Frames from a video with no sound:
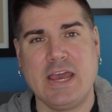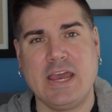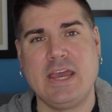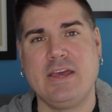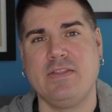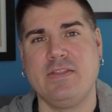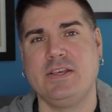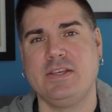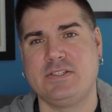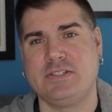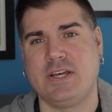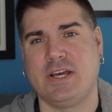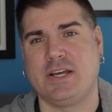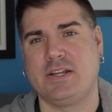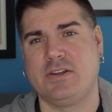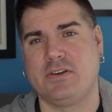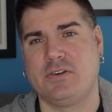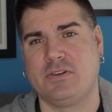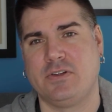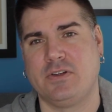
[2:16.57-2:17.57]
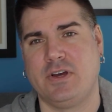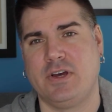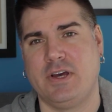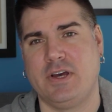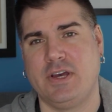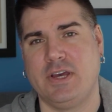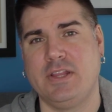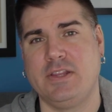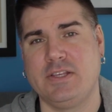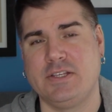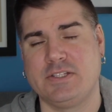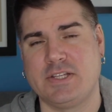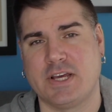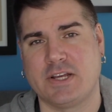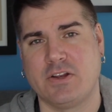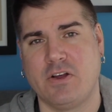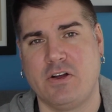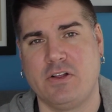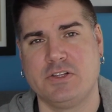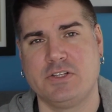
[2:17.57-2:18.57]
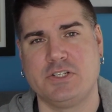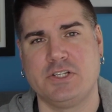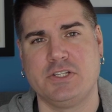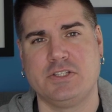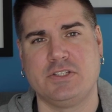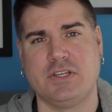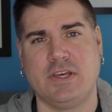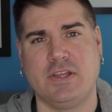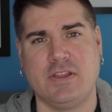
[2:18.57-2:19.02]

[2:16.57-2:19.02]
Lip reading: in these technologies,